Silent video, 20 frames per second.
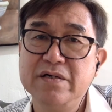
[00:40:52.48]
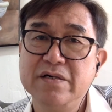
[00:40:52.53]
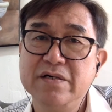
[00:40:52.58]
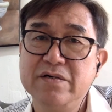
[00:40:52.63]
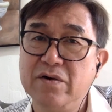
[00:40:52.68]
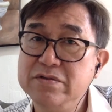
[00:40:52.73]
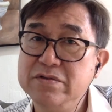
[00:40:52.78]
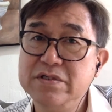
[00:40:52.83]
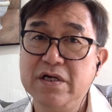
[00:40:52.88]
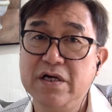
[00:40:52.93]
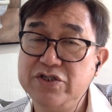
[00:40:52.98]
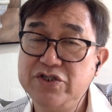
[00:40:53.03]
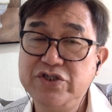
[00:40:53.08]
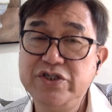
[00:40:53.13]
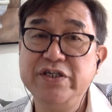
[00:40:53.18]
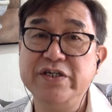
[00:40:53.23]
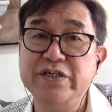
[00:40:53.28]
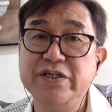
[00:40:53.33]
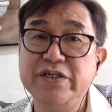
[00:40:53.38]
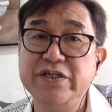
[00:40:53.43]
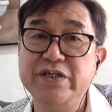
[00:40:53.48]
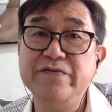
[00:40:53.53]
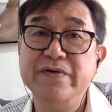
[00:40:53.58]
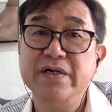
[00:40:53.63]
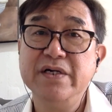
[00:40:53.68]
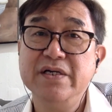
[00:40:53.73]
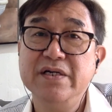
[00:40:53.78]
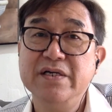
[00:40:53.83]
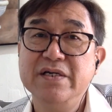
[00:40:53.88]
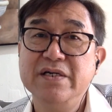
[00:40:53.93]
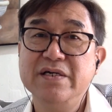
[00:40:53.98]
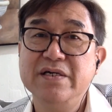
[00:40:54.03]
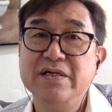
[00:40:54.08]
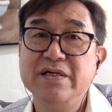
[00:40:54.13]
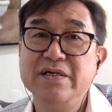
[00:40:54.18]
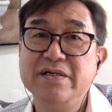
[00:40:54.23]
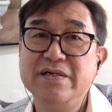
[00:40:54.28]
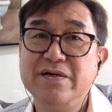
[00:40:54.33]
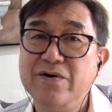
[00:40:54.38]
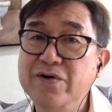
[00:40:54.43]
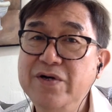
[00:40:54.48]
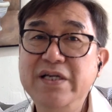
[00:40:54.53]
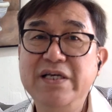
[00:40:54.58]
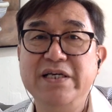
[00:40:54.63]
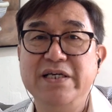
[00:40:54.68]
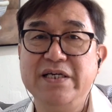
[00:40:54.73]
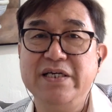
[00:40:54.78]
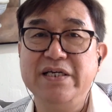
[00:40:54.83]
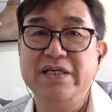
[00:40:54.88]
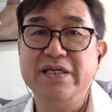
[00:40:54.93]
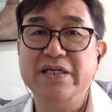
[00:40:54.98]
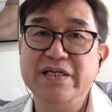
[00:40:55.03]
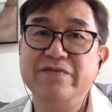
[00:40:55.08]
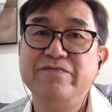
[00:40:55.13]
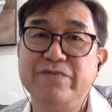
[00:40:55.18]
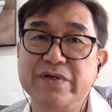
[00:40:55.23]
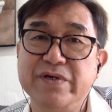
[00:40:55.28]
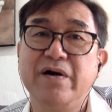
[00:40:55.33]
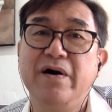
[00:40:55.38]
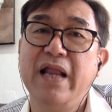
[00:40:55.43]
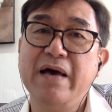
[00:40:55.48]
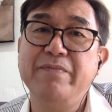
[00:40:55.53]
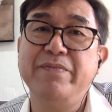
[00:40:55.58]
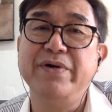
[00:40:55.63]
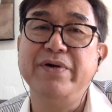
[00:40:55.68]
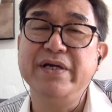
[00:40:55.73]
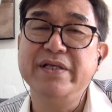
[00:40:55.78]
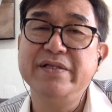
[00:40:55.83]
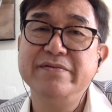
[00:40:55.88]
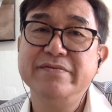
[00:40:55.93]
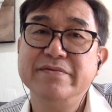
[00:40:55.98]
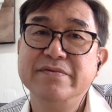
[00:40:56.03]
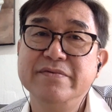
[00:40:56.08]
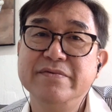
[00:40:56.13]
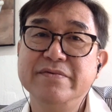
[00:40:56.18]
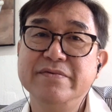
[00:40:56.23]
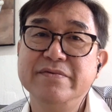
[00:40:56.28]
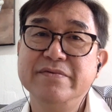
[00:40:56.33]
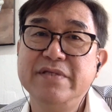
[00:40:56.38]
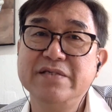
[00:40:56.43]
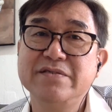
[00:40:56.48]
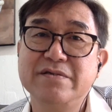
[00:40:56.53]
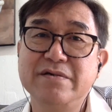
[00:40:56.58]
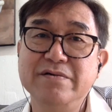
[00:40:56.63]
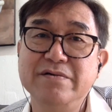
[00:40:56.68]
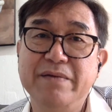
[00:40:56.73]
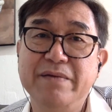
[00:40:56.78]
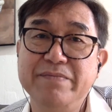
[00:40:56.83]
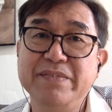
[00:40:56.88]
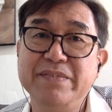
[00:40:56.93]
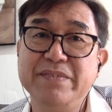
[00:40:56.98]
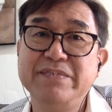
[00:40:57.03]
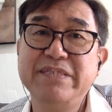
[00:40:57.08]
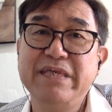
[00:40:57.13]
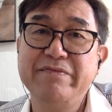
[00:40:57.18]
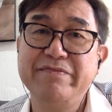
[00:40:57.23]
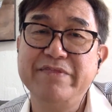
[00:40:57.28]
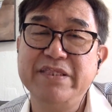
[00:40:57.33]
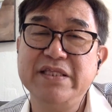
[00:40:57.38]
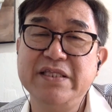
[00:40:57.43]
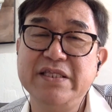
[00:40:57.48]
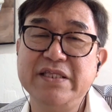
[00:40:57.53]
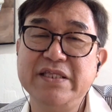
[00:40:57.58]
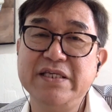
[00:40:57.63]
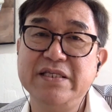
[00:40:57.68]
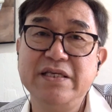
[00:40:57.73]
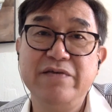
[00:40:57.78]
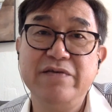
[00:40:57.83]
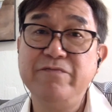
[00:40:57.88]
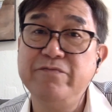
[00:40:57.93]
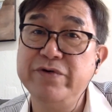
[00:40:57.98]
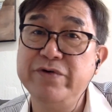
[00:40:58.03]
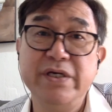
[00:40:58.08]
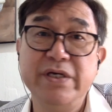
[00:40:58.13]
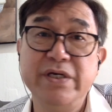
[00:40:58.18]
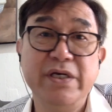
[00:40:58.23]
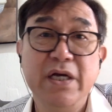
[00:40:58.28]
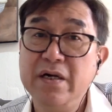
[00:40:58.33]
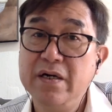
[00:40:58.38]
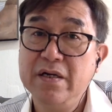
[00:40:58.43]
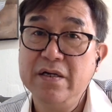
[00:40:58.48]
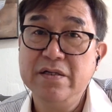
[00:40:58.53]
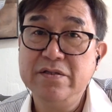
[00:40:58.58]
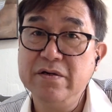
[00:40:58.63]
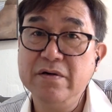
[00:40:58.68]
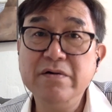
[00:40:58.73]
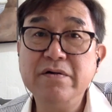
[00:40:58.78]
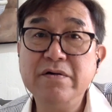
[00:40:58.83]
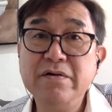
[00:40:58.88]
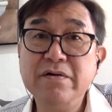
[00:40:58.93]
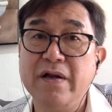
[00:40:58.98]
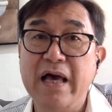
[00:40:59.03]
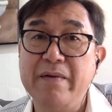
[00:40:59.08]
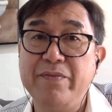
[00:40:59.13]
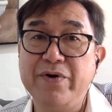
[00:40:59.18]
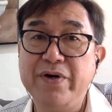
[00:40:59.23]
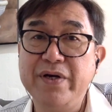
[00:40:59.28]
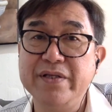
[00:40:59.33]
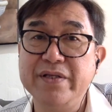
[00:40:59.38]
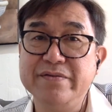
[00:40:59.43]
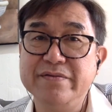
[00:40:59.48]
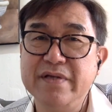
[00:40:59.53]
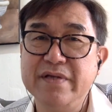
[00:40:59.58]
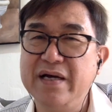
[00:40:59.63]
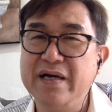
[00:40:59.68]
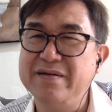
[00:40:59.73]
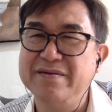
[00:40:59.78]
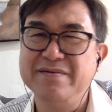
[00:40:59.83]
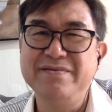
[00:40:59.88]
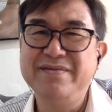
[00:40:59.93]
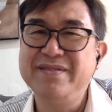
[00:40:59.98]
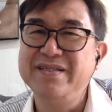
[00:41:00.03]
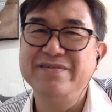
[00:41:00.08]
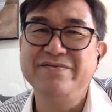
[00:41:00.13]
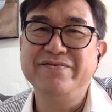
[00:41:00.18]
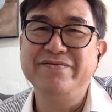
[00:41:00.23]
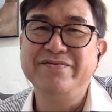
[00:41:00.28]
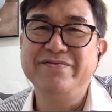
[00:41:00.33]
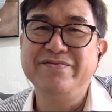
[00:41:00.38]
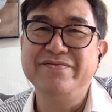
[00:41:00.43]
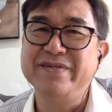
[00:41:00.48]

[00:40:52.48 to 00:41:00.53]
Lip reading: goals achieved only if we collaborate. That's goal number 17. If we don't collaborate, I don't think we